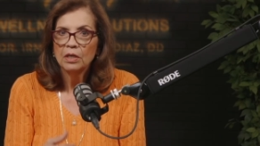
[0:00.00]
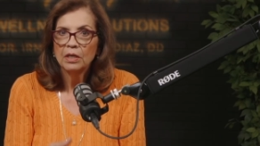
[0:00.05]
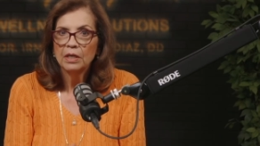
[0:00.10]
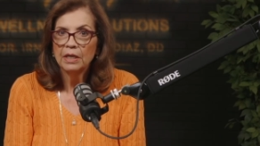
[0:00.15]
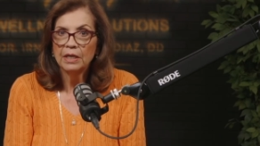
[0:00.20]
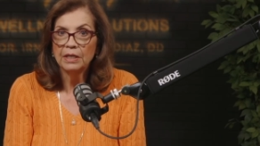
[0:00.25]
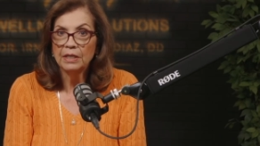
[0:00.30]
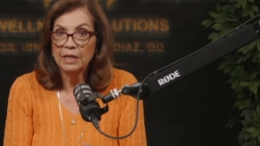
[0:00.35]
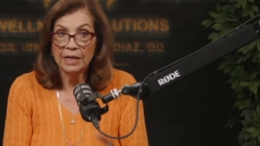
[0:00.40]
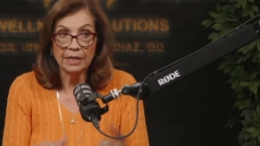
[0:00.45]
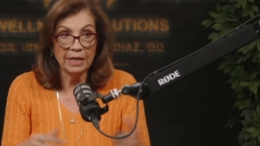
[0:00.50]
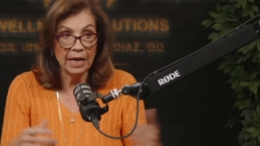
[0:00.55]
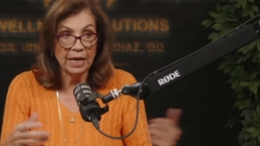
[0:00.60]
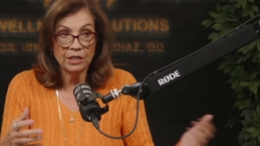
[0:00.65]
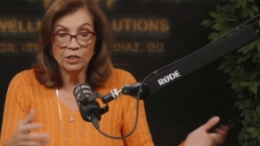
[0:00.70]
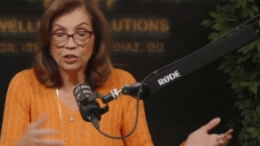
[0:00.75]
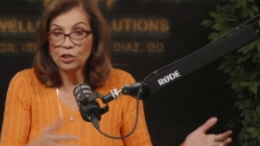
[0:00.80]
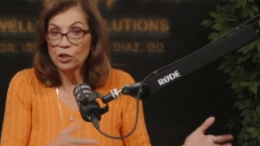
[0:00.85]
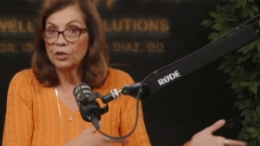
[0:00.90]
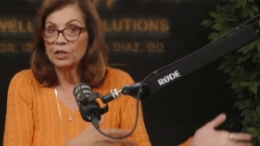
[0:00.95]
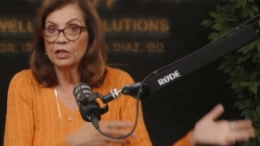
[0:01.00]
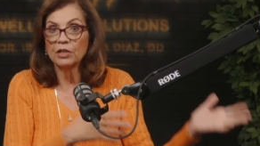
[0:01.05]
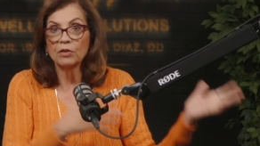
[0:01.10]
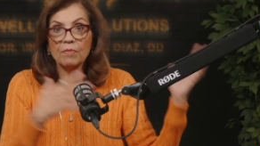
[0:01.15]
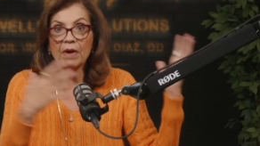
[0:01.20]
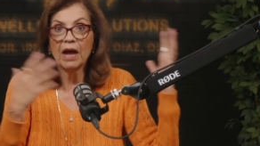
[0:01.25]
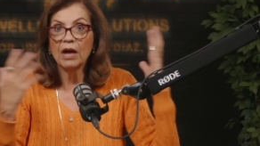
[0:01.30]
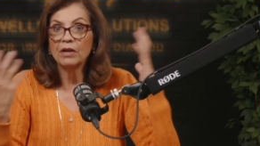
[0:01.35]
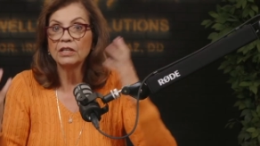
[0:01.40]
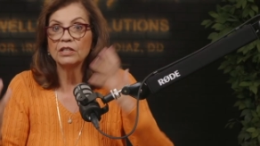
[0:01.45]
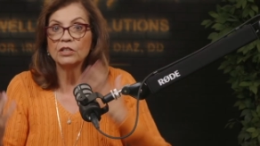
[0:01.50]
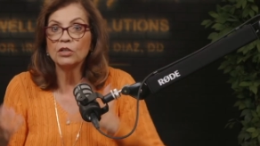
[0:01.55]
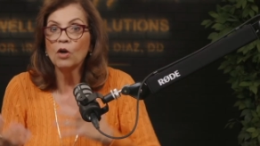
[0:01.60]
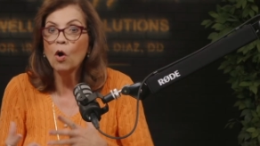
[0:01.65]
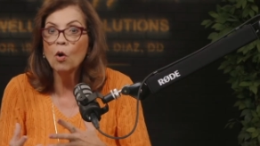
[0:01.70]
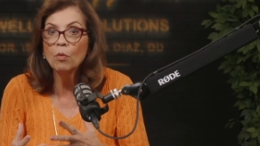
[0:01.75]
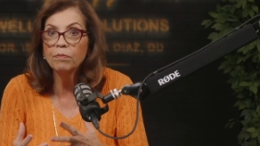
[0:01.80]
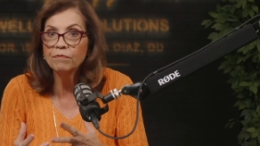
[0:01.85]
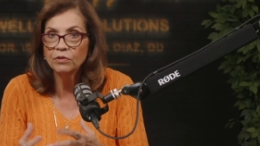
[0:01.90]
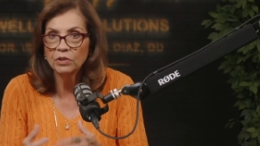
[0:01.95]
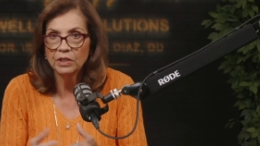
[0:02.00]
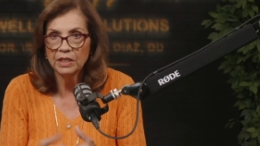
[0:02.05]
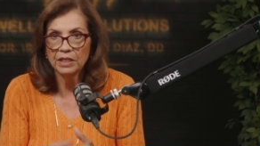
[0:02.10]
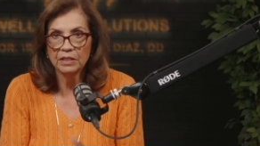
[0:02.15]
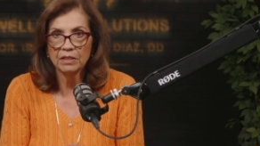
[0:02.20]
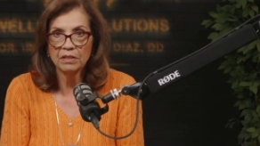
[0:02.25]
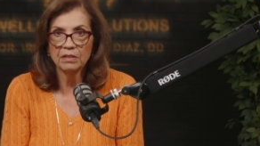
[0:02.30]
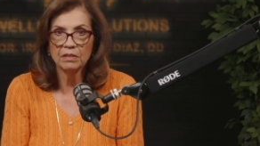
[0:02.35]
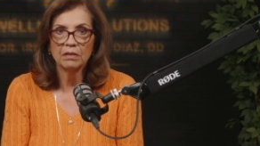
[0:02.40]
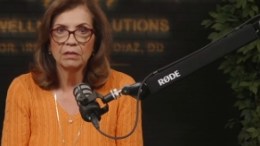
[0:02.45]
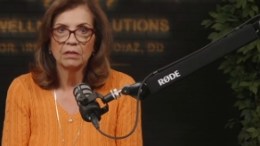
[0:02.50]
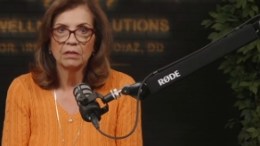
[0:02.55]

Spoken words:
and turn it around into hopefulness.